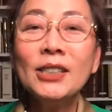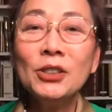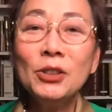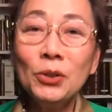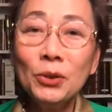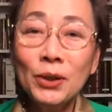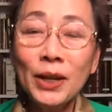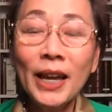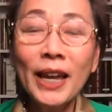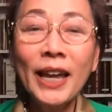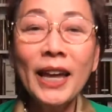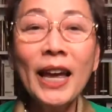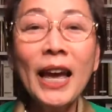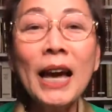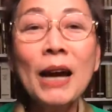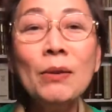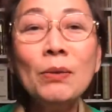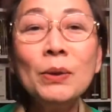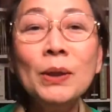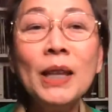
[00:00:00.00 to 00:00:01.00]
Today,
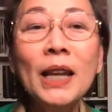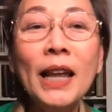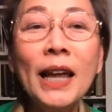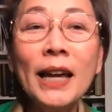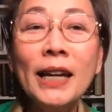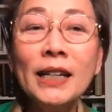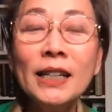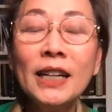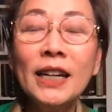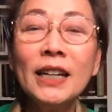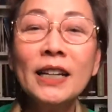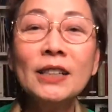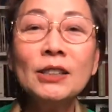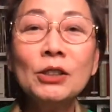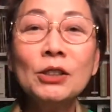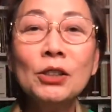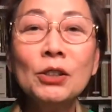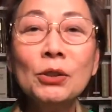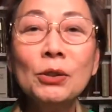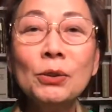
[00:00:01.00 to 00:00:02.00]
I would like
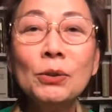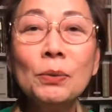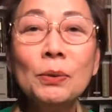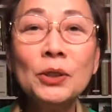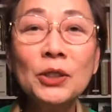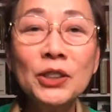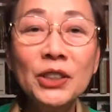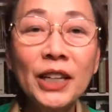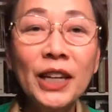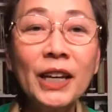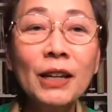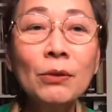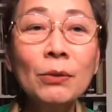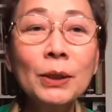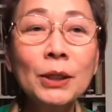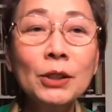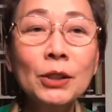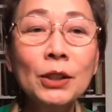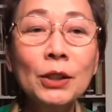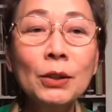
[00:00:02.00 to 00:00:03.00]
to share
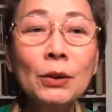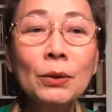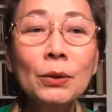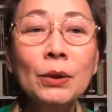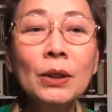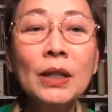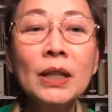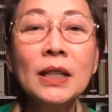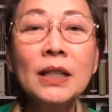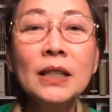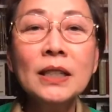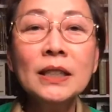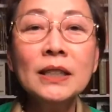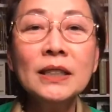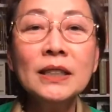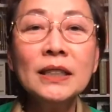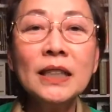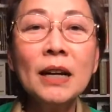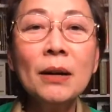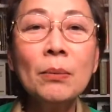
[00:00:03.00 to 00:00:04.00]
with you
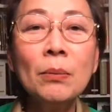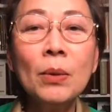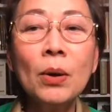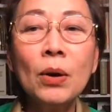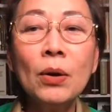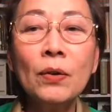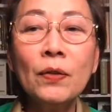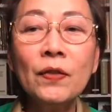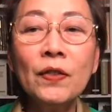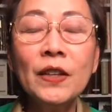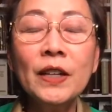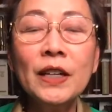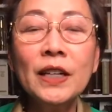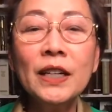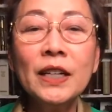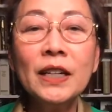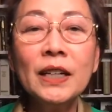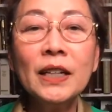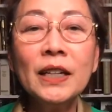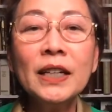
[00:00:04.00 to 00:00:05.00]
somewhat
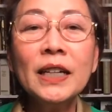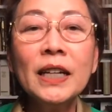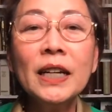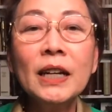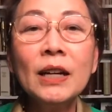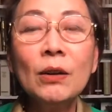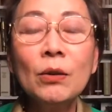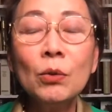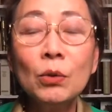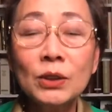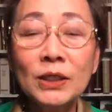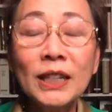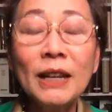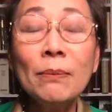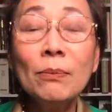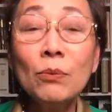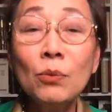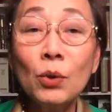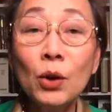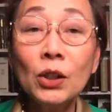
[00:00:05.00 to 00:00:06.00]

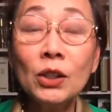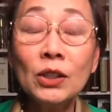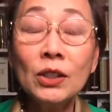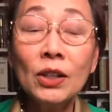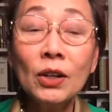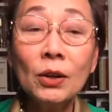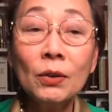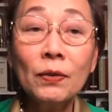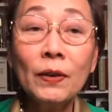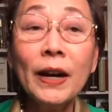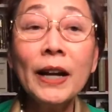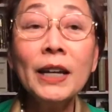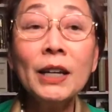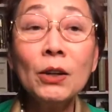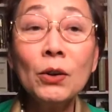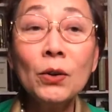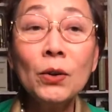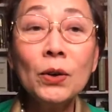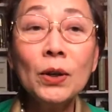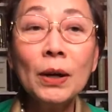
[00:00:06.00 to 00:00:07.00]
of I
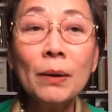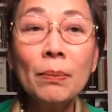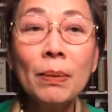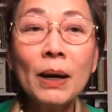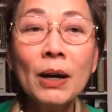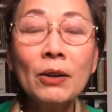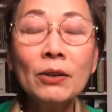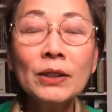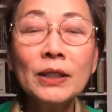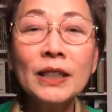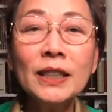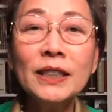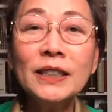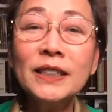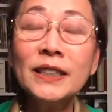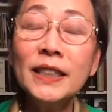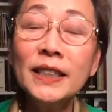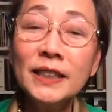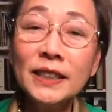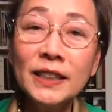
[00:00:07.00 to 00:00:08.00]
know about the
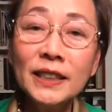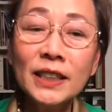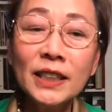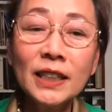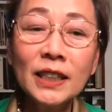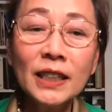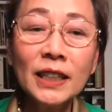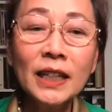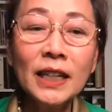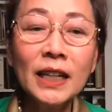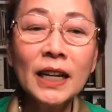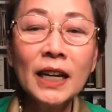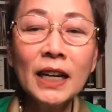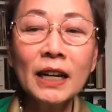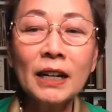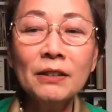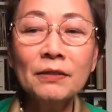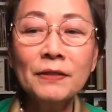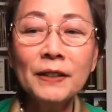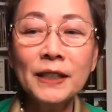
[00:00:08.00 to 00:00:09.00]
seasonal
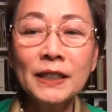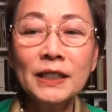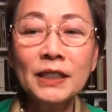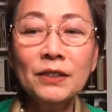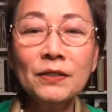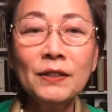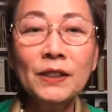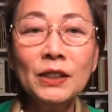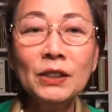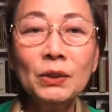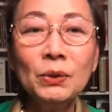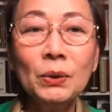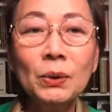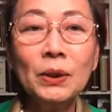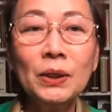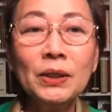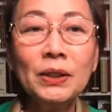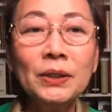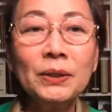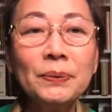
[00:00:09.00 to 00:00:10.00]
affective
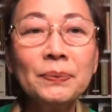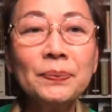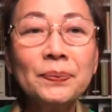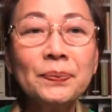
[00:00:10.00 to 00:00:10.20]
disorder.